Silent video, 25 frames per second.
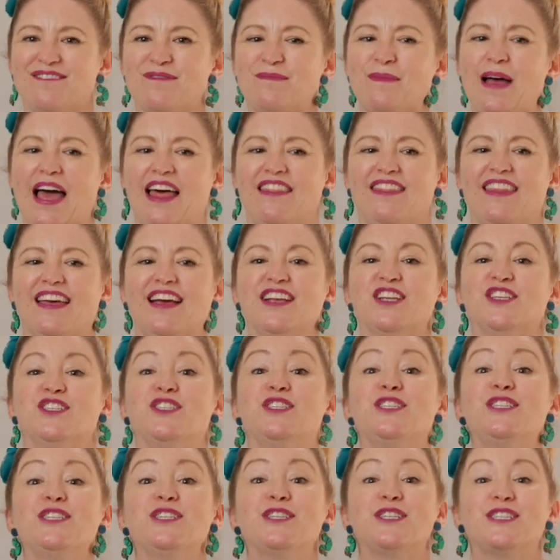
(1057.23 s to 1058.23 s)
And the
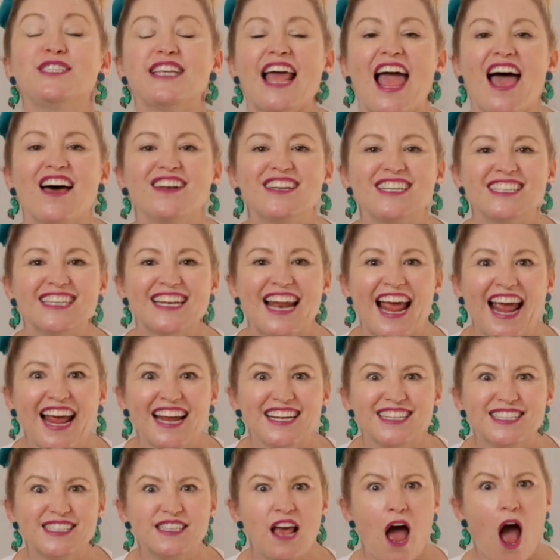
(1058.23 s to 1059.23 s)
Z sound is an
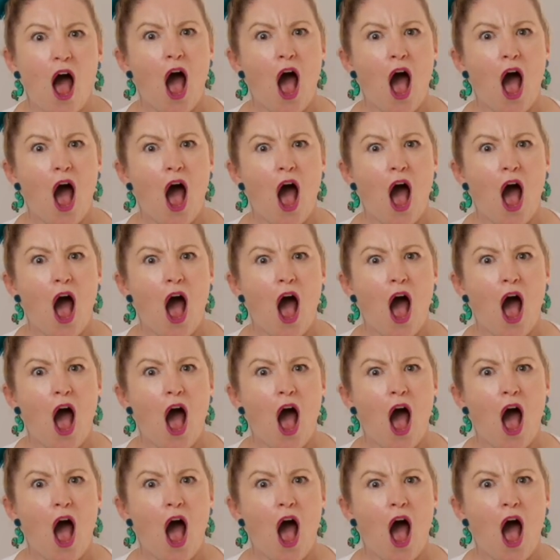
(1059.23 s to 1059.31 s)
S.